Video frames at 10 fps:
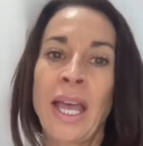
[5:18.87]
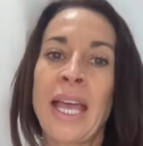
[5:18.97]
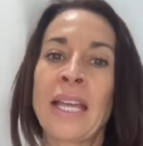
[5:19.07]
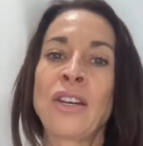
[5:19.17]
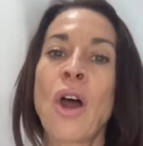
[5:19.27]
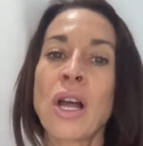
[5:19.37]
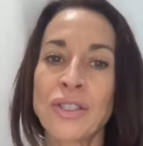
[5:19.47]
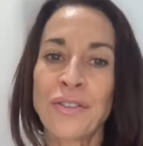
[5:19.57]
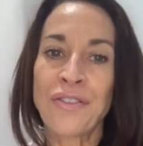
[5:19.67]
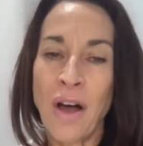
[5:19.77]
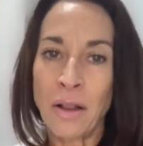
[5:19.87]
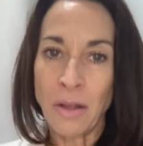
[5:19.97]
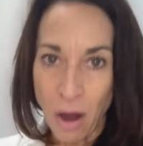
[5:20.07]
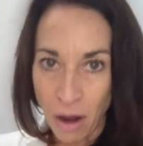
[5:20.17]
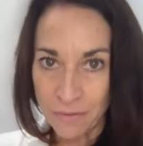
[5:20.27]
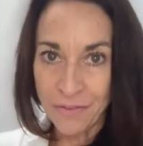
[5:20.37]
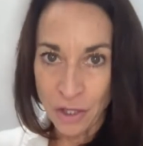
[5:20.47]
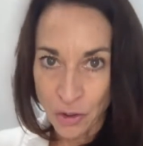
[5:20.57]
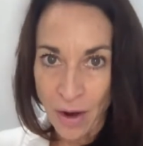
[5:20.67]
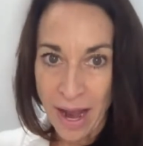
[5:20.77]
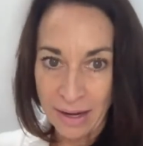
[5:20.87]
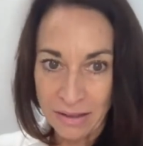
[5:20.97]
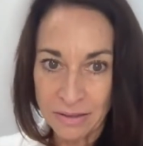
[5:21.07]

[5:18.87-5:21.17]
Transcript: and not to fall off the track.